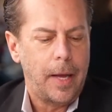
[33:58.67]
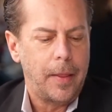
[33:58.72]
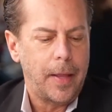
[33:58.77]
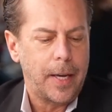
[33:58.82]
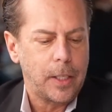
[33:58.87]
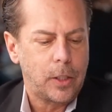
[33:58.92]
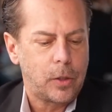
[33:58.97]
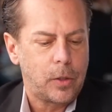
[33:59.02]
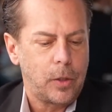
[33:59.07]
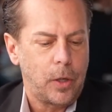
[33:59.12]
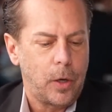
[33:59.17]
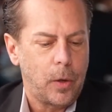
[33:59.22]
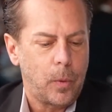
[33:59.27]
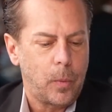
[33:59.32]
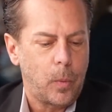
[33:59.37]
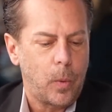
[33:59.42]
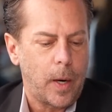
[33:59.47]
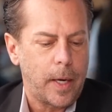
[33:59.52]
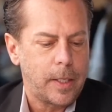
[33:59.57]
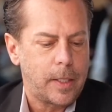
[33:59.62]
that's
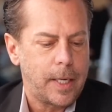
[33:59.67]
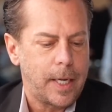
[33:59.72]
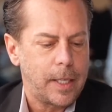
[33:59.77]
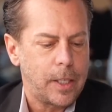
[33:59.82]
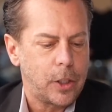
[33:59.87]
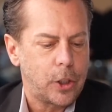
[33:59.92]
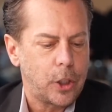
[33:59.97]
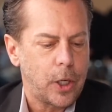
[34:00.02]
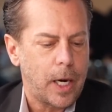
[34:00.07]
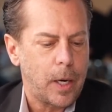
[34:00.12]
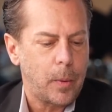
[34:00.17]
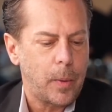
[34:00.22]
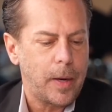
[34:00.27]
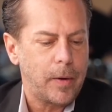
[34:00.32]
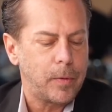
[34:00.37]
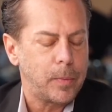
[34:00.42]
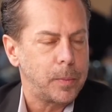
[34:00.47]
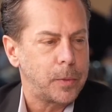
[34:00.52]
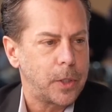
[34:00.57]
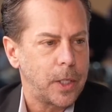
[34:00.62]
why I tend to shy
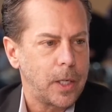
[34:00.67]
away from